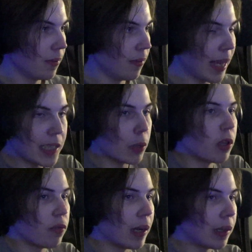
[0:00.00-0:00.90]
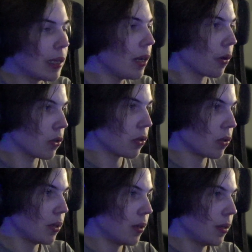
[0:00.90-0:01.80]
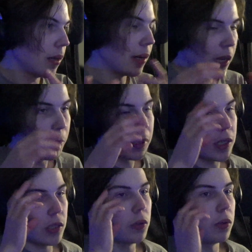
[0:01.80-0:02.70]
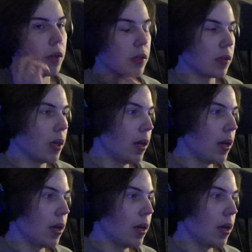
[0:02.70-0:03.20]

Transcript: That's how you find leakers. And companies do this,